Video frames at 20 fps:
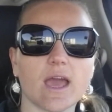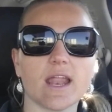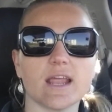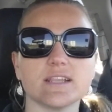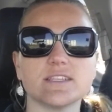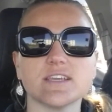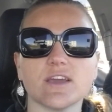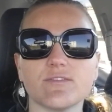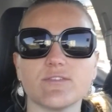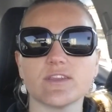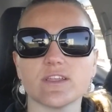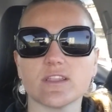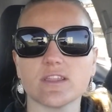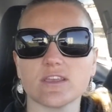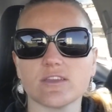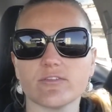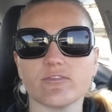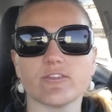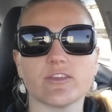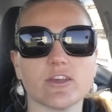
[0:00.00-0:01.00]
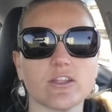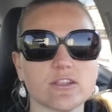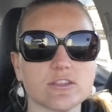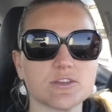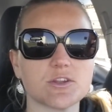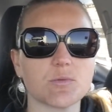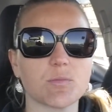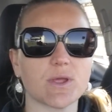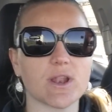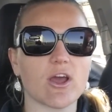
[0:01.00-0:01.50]
I definitely feel a
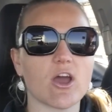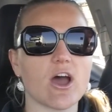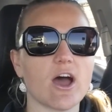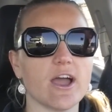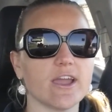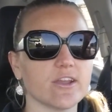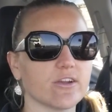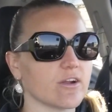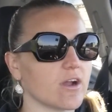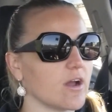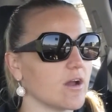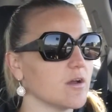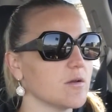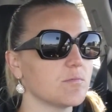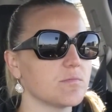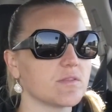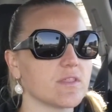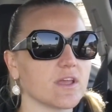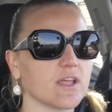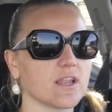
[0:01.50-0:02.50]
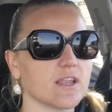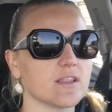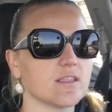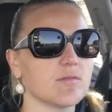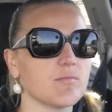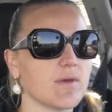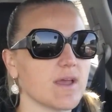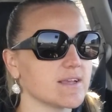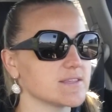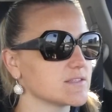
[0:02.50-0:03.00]
little bit higher up than in the
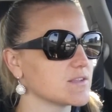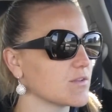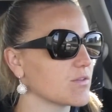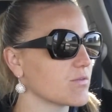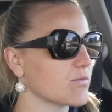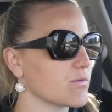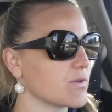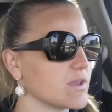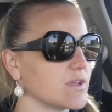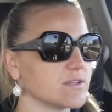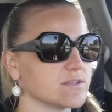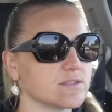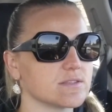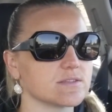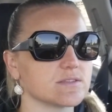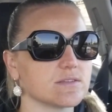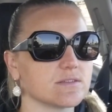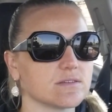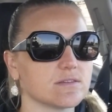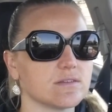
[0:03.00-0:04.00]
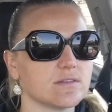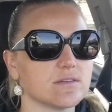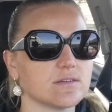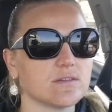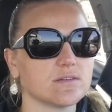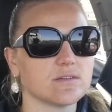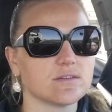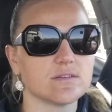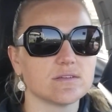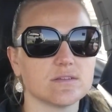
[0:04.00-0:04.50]
Mazda
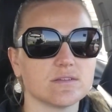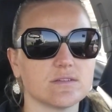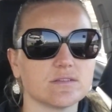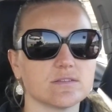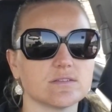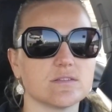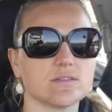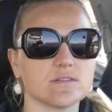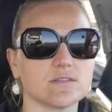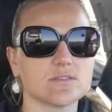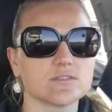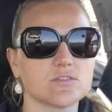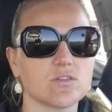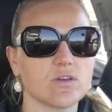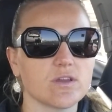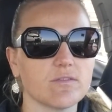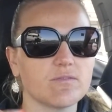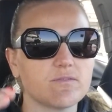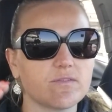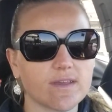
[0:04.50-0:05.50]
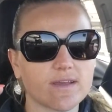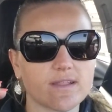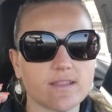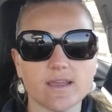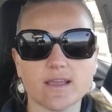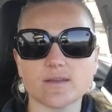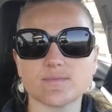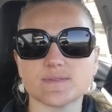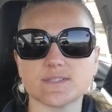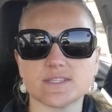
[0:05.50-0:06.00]
3s. So I feel
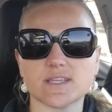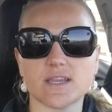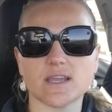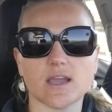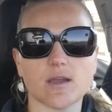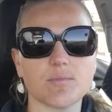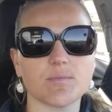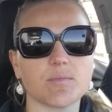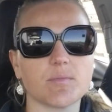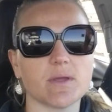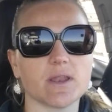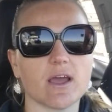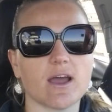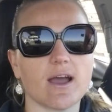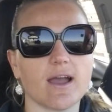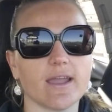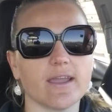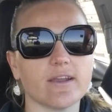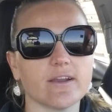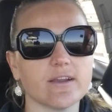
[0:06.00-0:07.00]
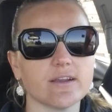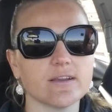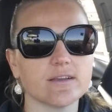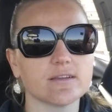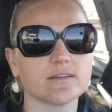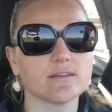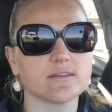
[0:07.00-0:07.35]
like I'm sitting up a bit higher.